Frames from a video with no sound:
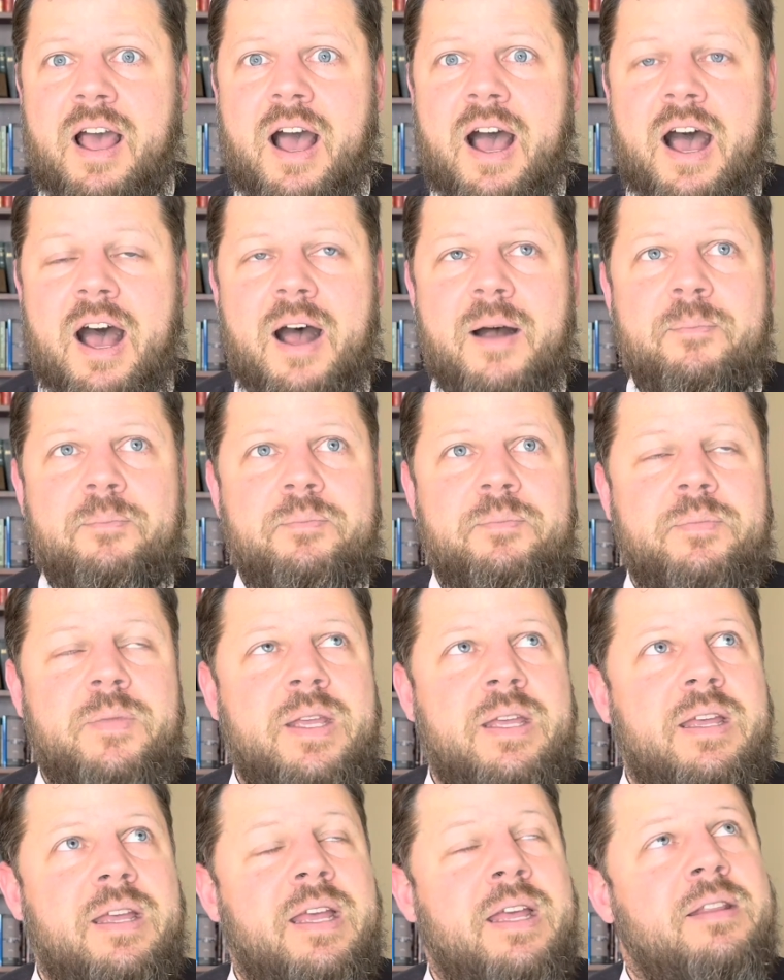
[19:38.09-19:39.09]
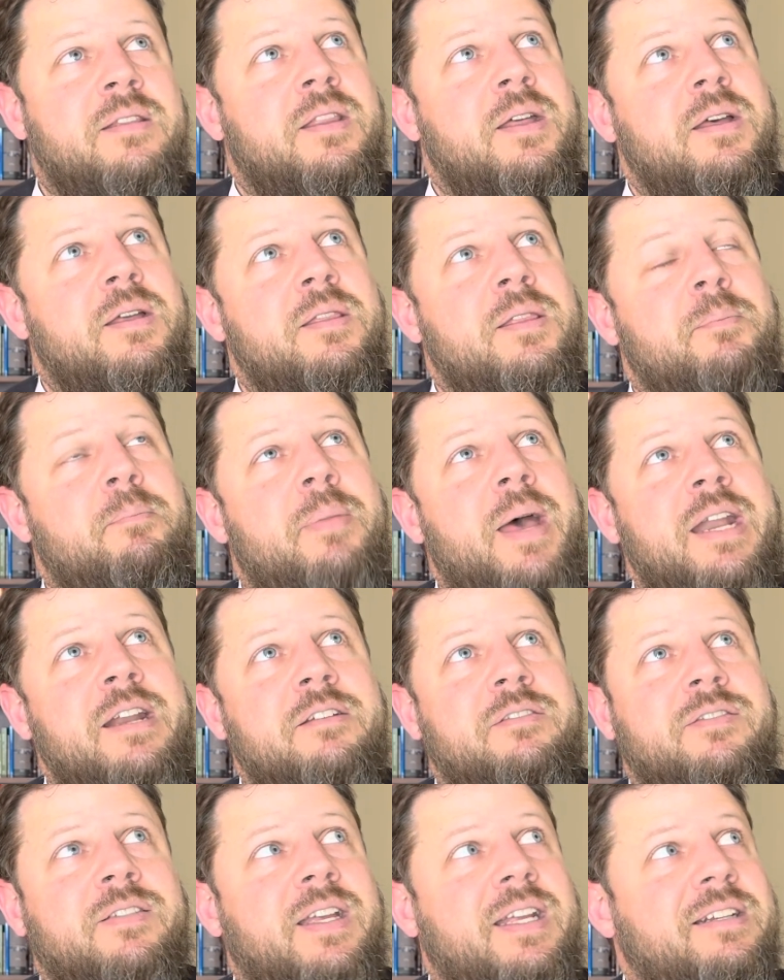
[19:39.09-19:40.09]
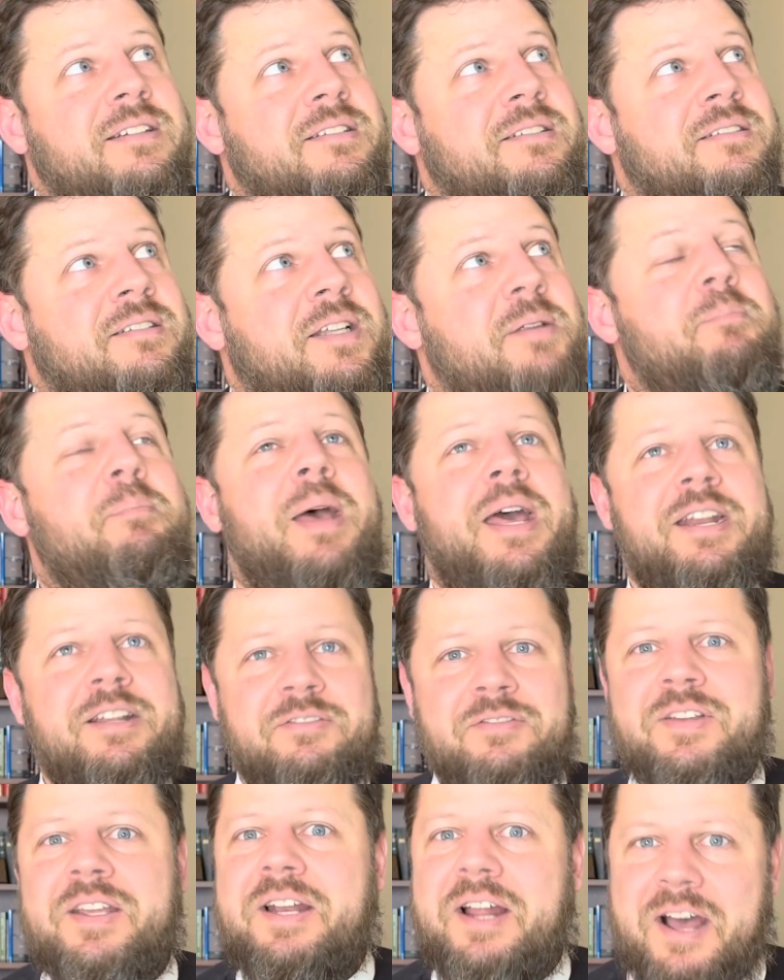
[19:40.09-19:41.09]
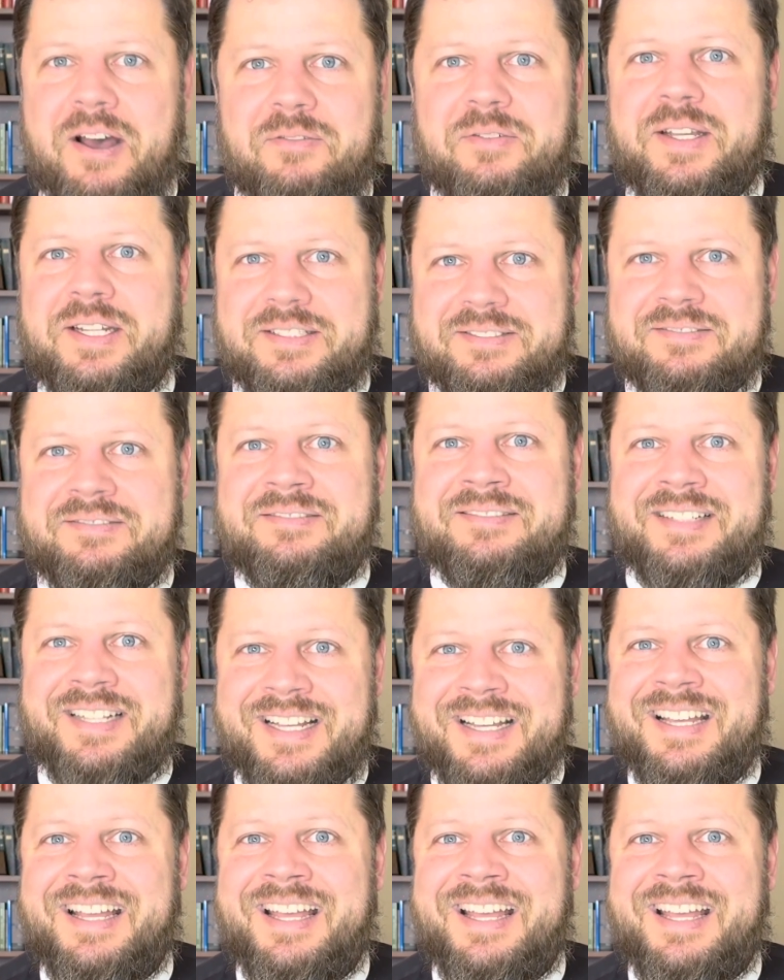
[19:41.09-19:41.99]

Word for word: Um, it, the, the benefit the benefit of it